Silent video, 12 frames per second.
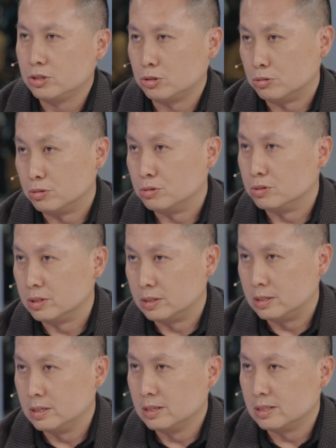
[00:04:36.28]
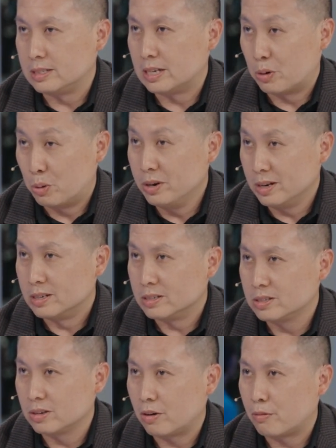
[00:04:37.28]
to their
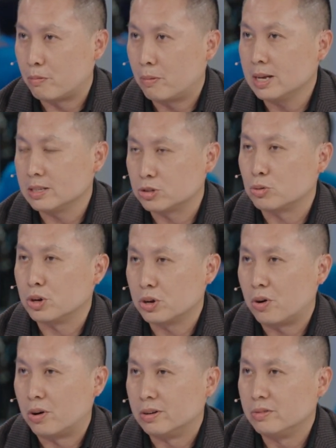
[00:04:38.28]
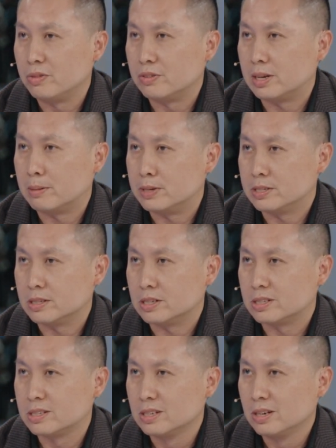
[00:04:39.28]
owners of what's going on with their
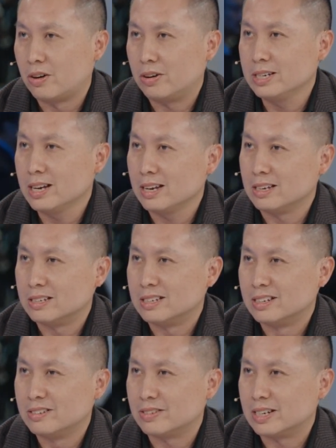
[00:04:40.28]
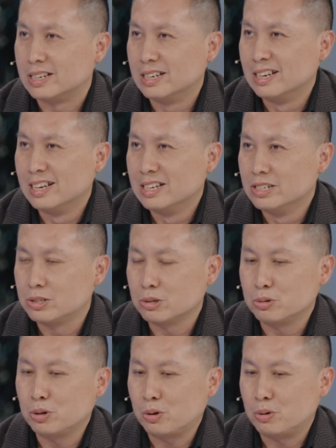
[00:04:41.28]
business on the island, right?
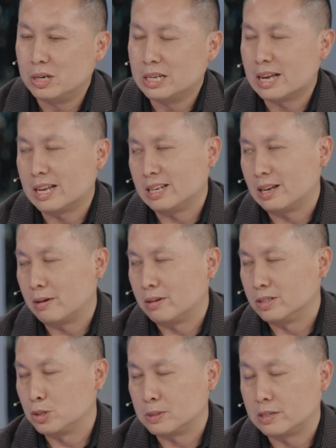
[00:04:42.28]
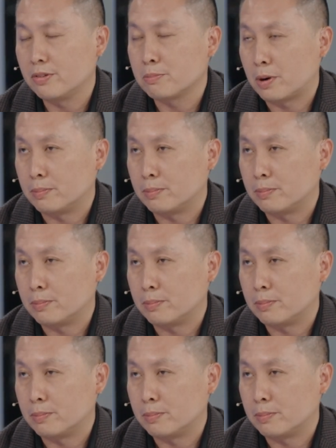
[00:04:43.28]
So not only at their specific